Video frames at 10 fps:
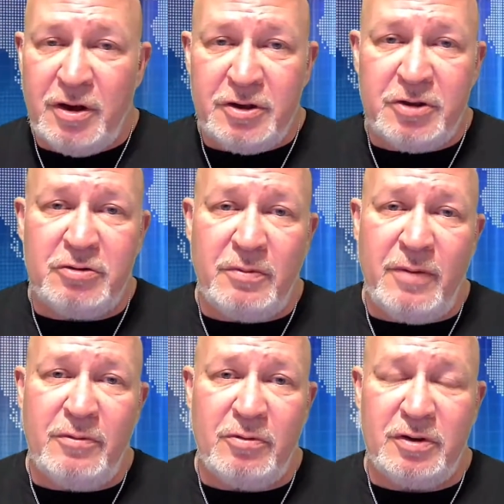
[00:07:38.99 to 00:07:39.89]
Just
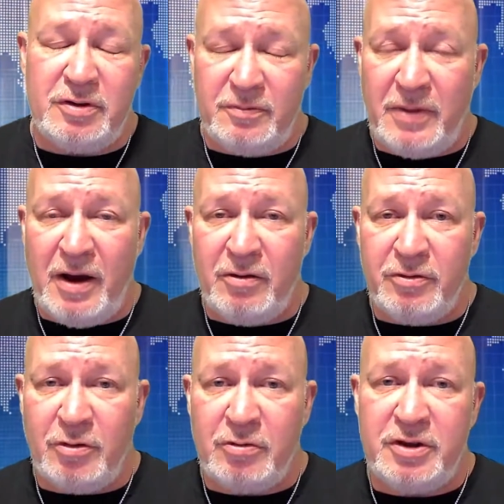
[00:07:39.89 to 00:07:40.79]
remember what the power of the
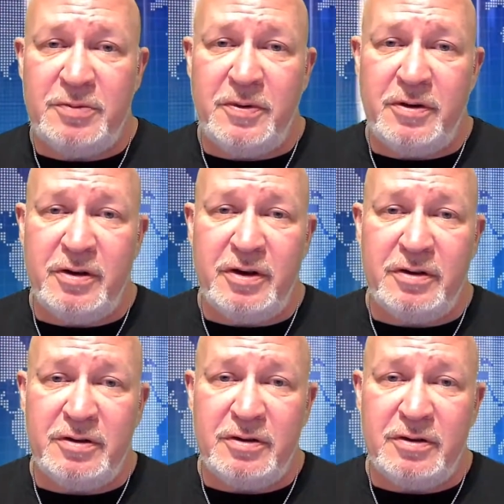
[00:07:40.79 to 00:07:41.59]
Holy Spirit is.